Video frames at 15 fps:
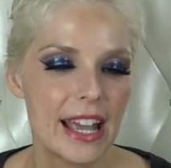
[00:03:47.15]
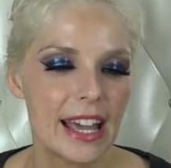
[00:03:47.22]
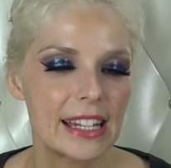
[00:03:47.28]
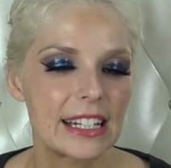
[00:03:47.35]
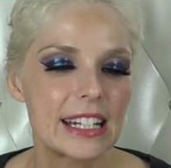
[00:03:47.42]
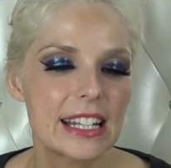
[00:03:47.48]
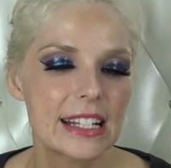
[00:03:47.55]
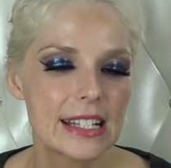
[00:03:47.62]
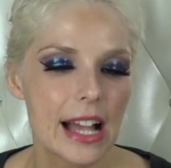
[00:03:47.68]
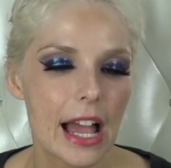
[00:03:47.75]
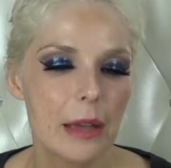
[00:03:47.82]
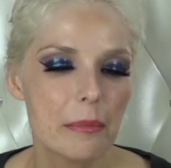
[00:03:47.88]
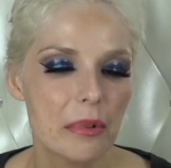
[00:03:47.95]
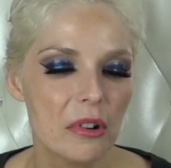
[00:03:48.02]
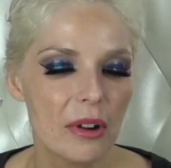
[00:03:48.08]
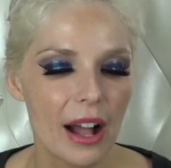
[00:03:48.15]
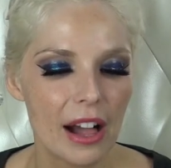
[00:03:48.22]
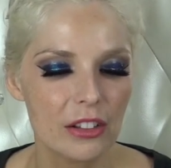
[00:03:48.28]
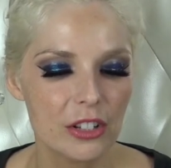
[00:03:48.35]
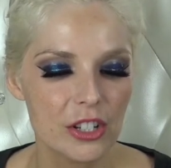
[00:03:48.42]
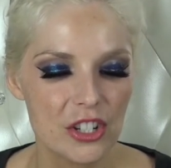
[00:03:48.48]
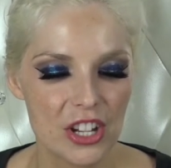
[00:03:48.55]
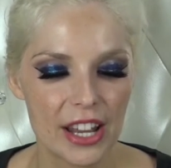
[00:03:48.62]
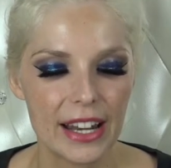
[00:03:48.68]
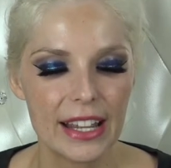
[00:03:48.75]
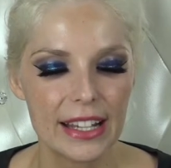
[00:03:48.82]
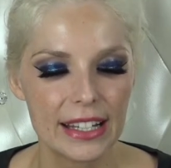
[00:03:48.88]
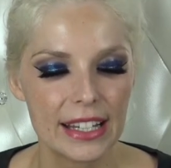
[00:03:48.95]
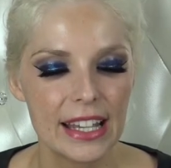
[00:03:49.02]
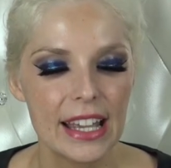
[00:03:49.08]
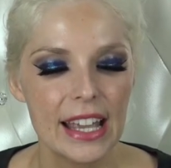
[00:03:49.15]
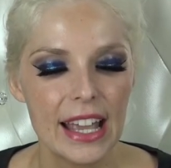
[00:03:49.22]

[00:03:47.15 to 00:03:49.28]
and it is hypoallergenic,